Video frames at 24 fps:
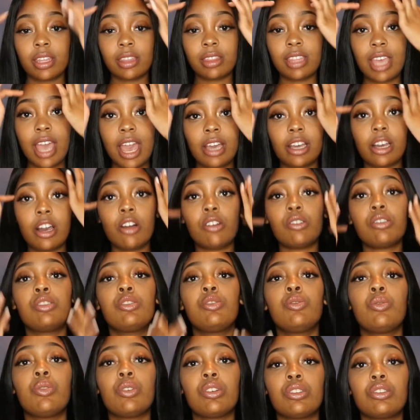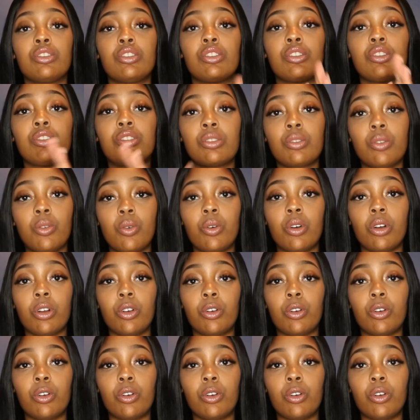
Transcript: that goes towards your score